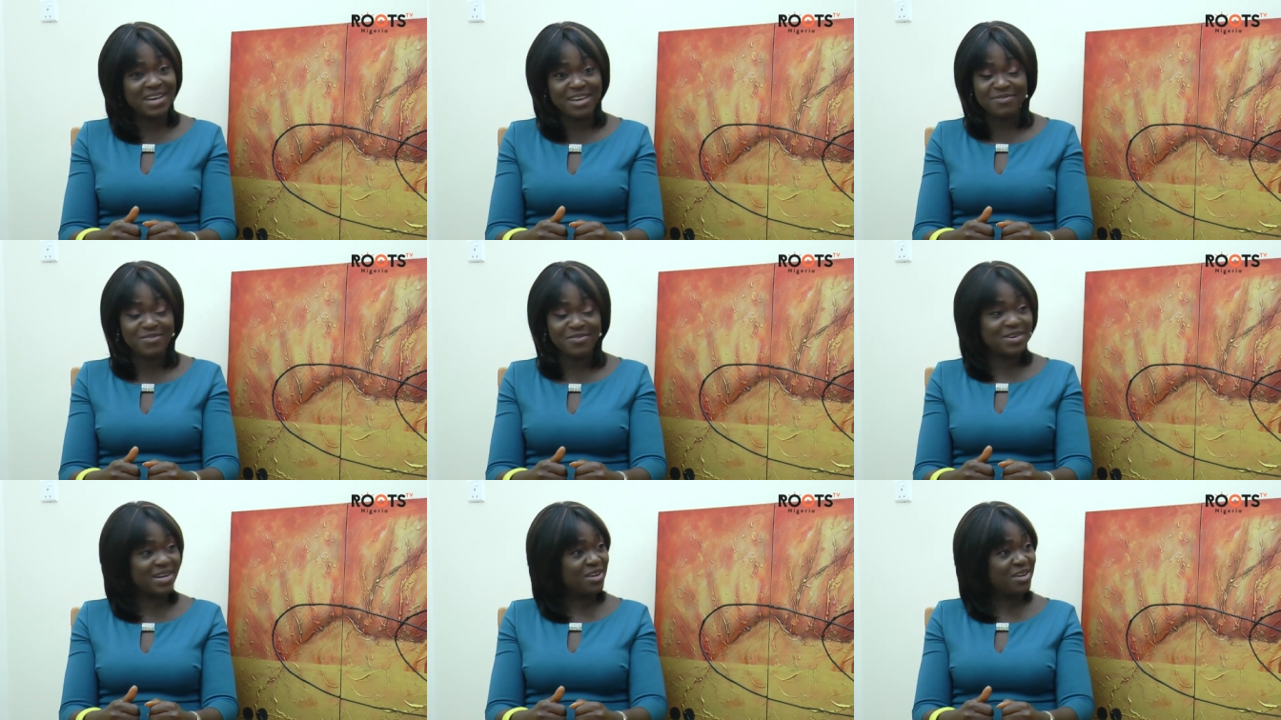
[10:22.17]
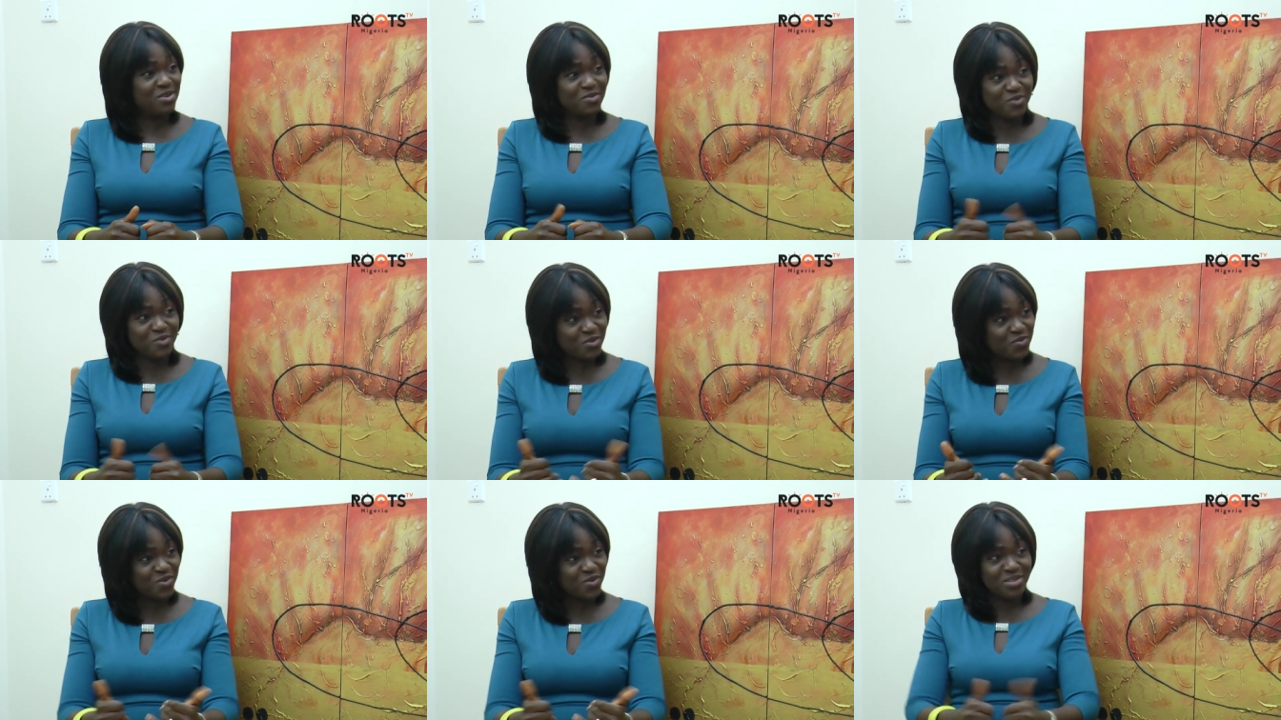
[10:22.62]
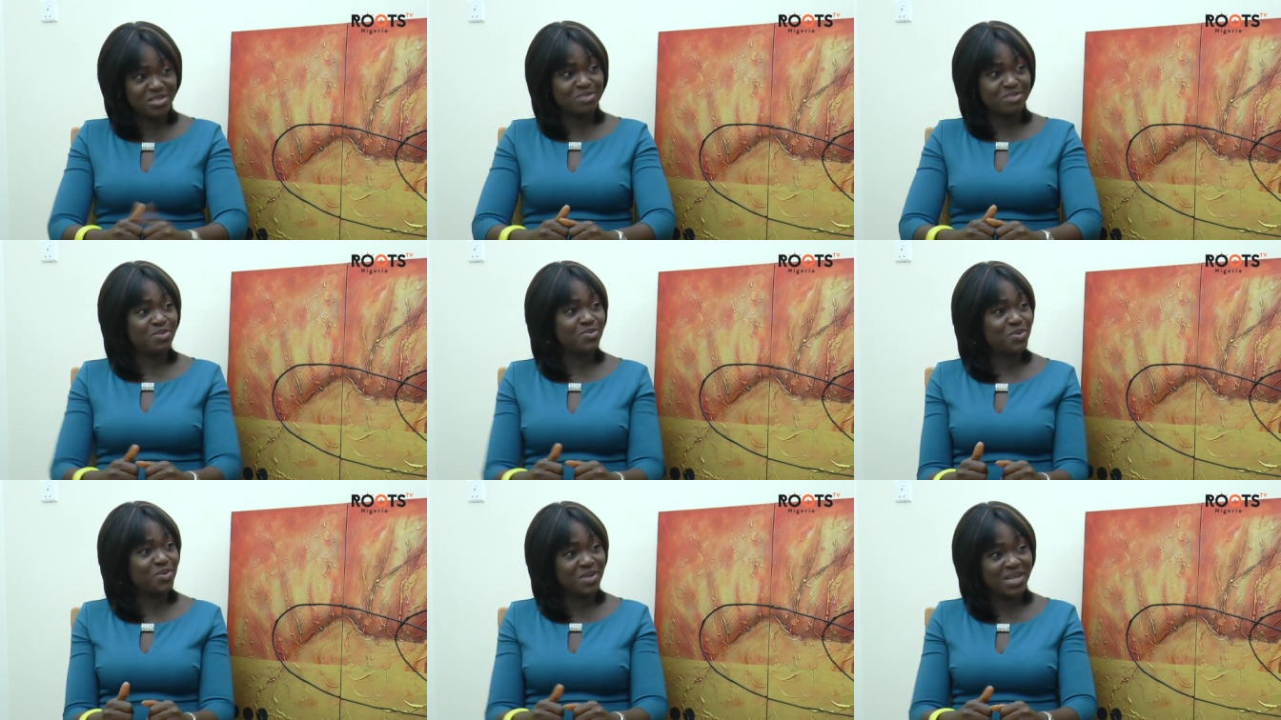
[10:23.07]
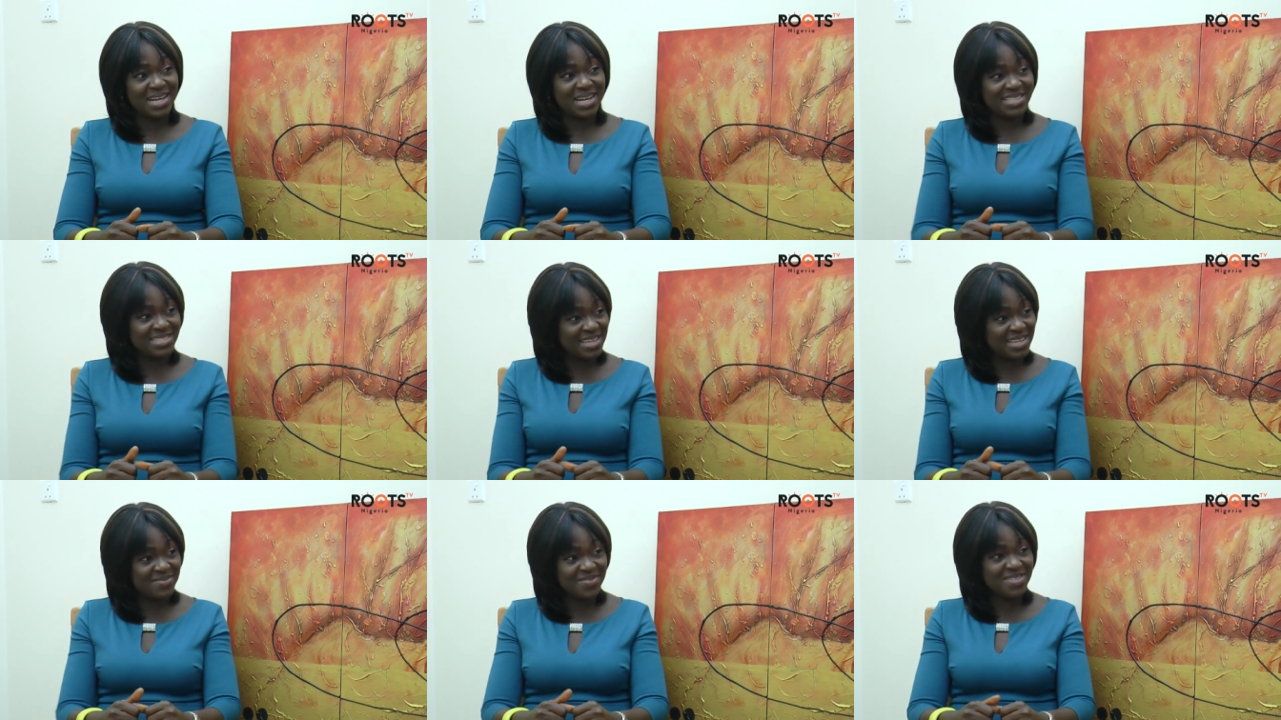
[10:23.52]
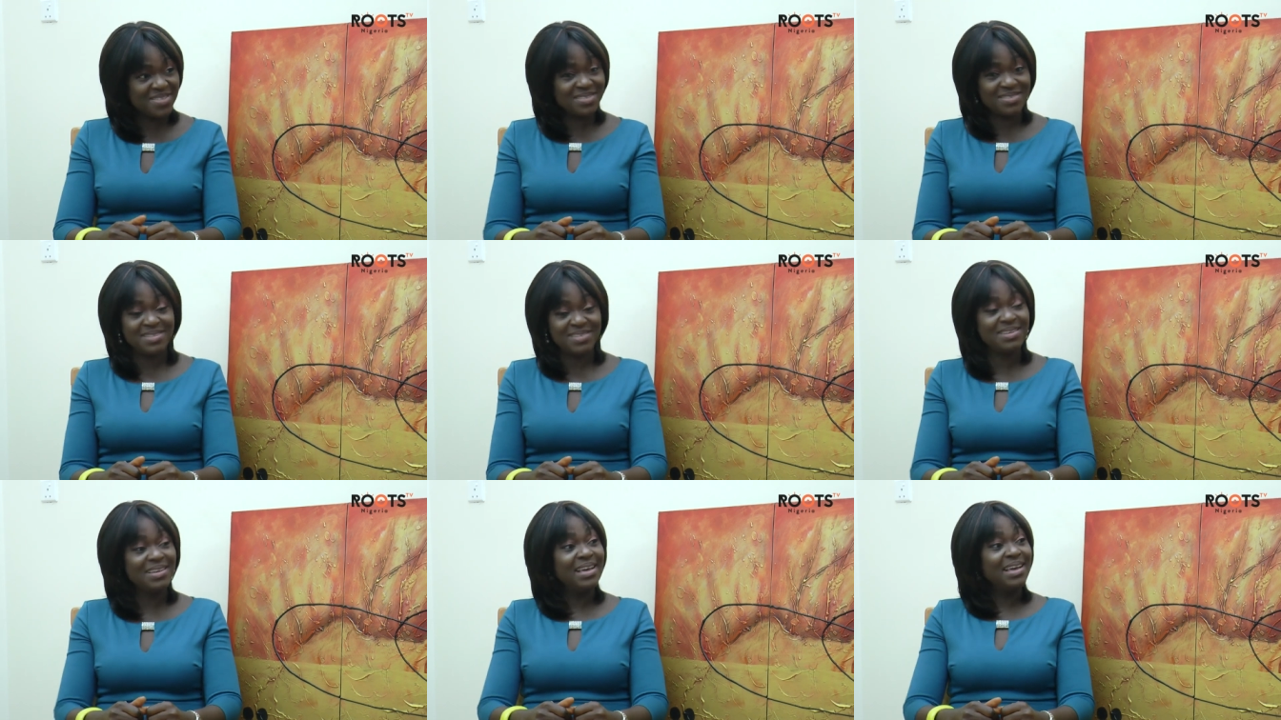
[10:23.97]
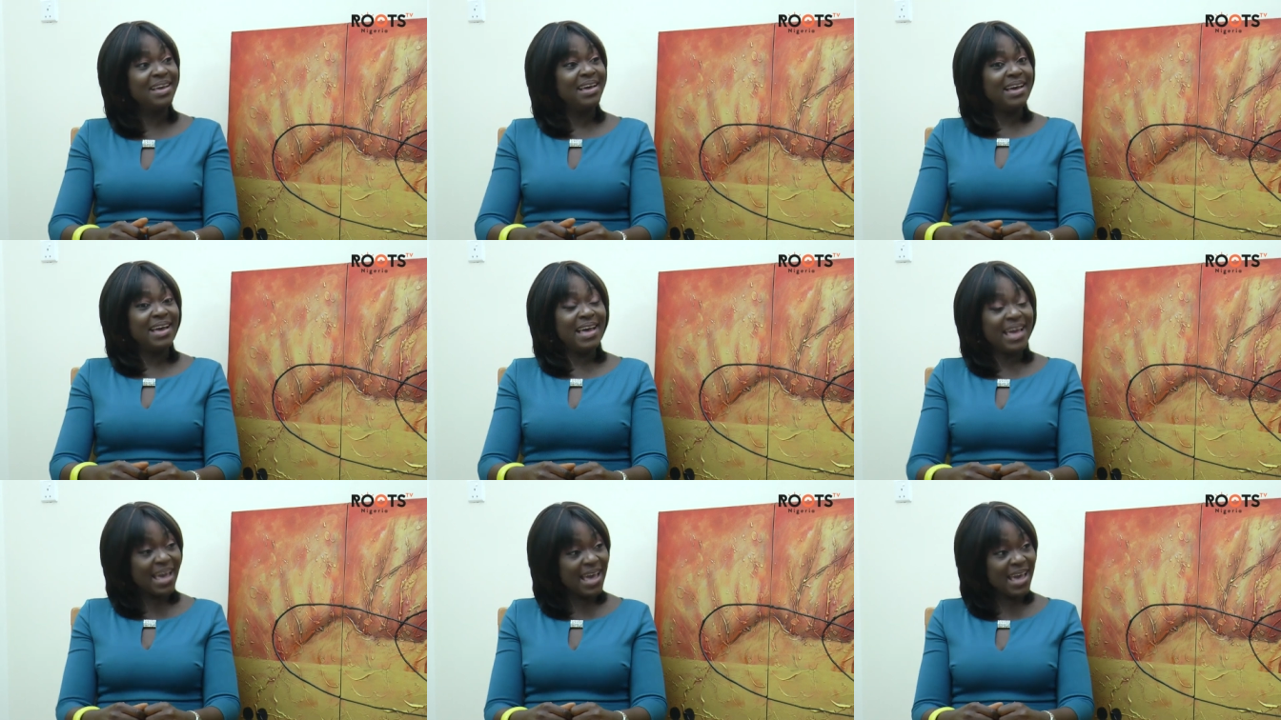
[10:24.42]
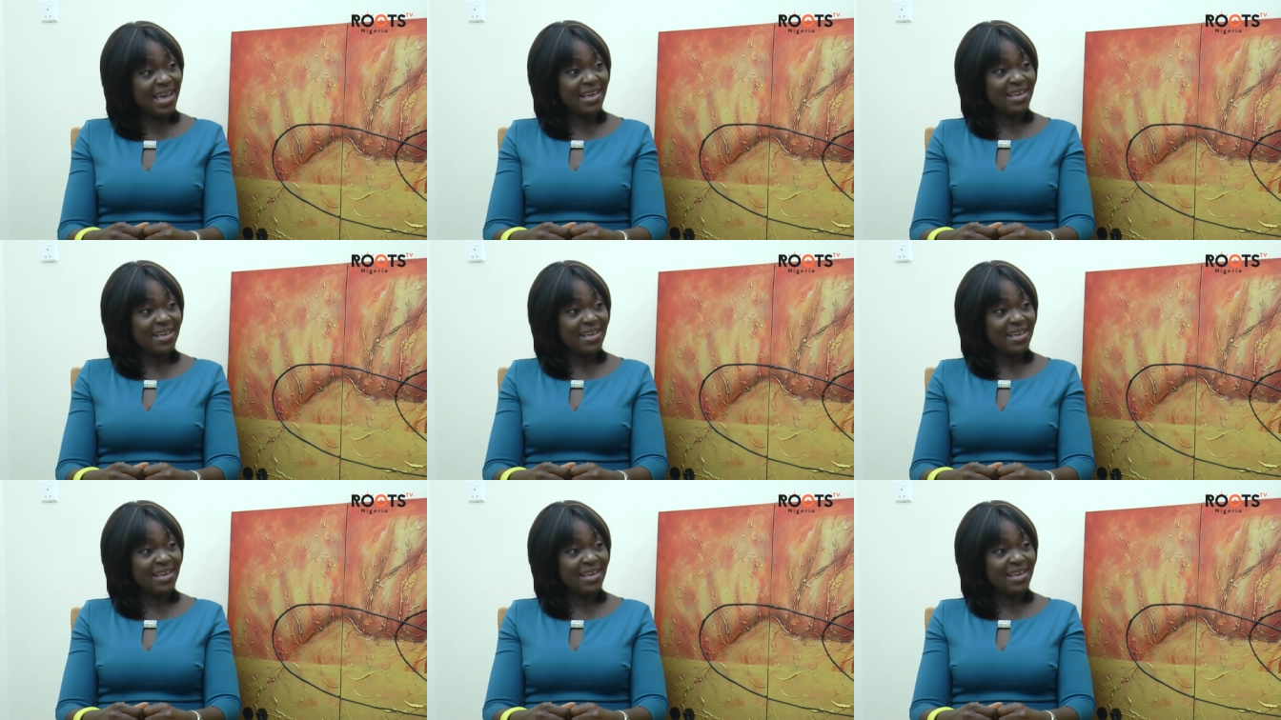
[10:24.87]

You cannot vote for these people that are 70. Eh,